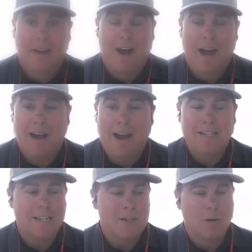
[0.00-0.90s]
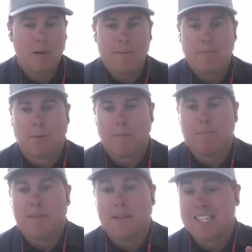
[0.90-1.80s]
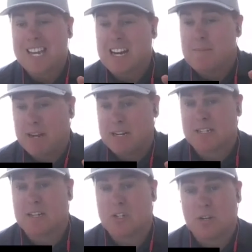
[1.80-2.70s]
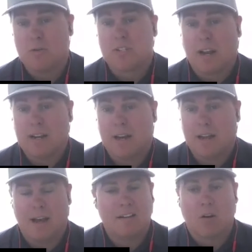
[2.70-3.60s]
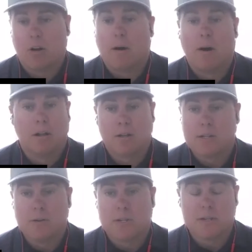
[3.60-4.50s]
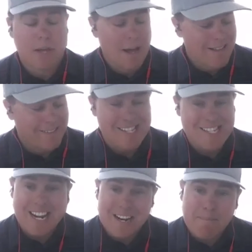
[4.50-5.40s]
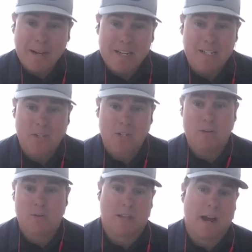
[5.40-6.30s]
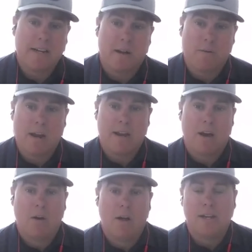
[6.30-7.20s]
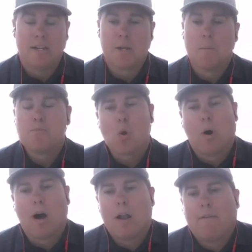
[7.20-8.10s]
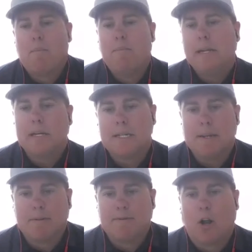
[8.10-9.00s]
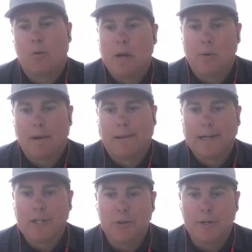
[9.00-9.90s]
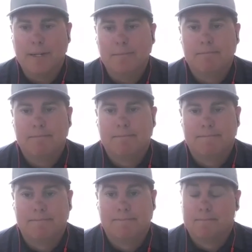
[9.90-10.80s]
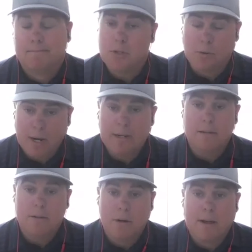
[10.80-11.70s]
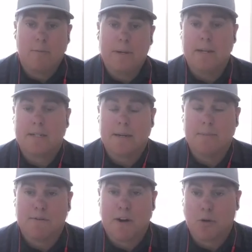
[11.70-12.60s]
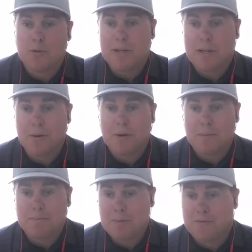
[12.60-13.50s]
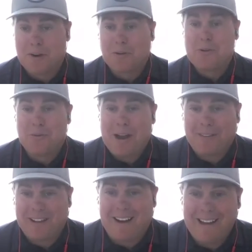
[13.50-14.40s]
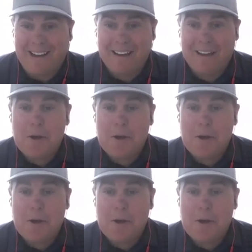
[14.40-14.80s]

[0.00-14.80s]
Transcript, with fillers: I, I see so many people, the, the second biggest excuse that I get, and I call all excuses, the second biggest excuse that I get right now is, well, I don't have a media team to follow me around like you did. You're right. You don't have a media team to follow me or er, follow you around like I had.